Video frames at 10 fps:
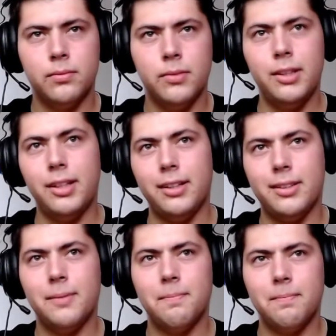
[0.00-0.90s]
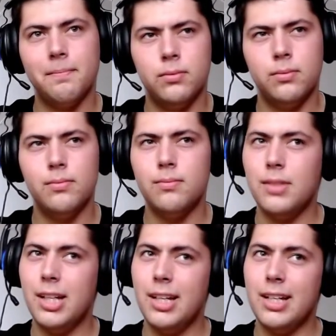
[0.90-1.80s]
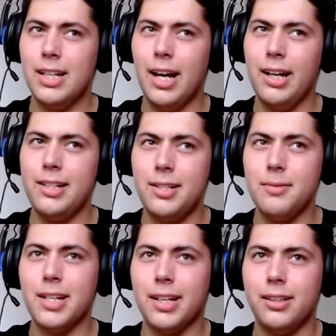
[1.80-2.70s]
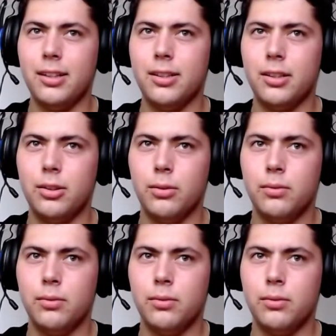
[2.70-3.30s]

Indeed. It seems like he did hurt you.